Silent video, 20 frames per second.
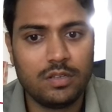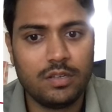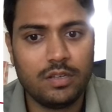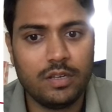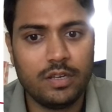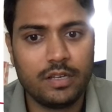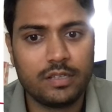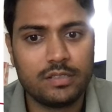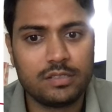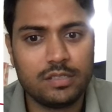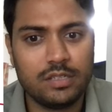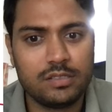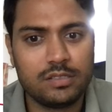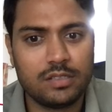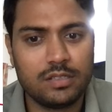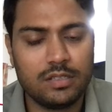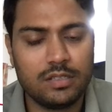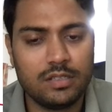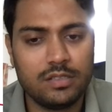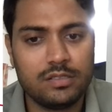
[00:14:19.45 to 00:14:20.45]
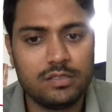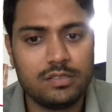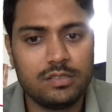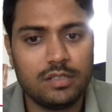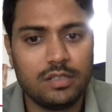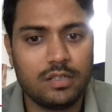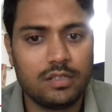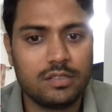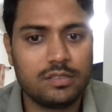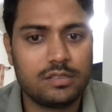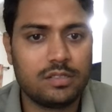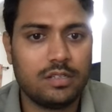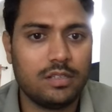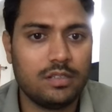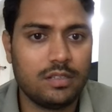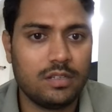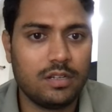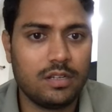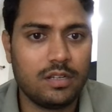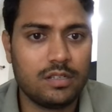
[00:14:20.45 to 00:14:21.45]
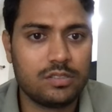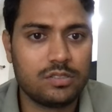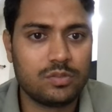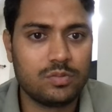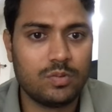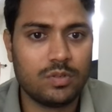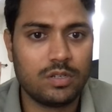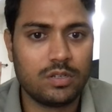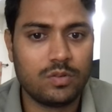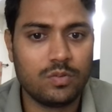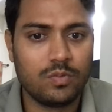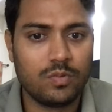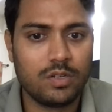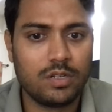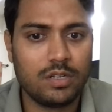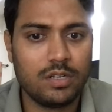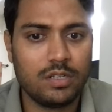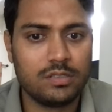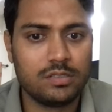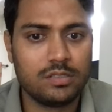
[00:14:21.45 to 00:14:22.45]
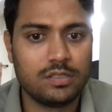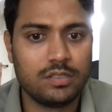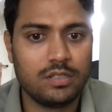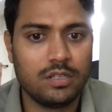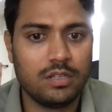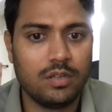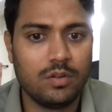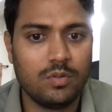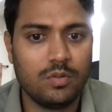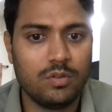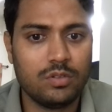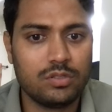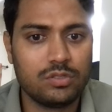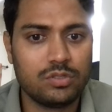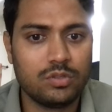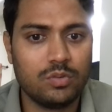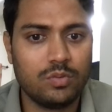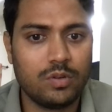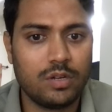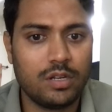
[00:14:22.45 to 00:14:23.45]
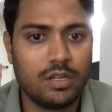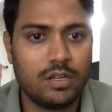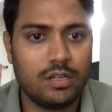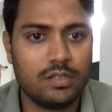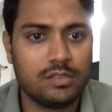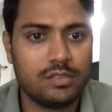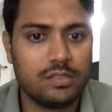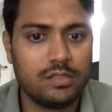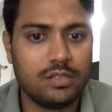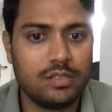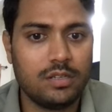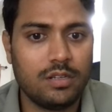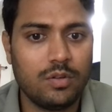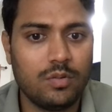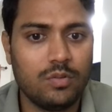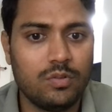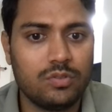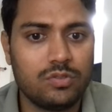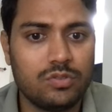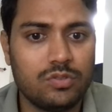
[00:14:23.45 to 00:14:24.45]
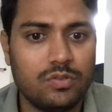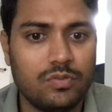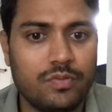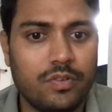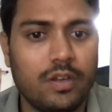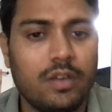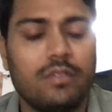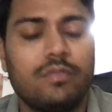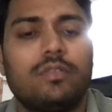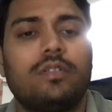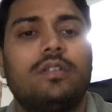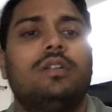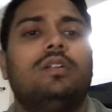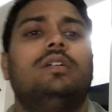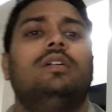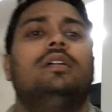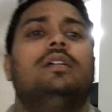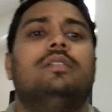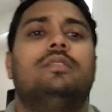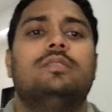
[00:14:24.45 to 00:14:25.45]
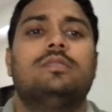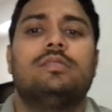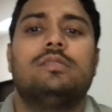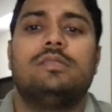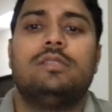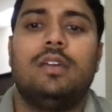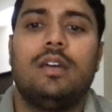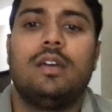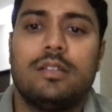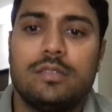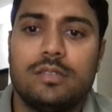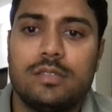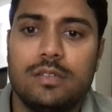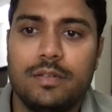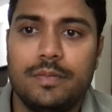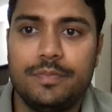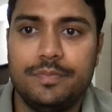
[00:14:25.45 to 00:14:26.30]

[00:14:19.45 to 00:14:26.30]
x lesser than 6, and the last one, 1 lesser than equals to y lesser than equals to 5. This is the answer.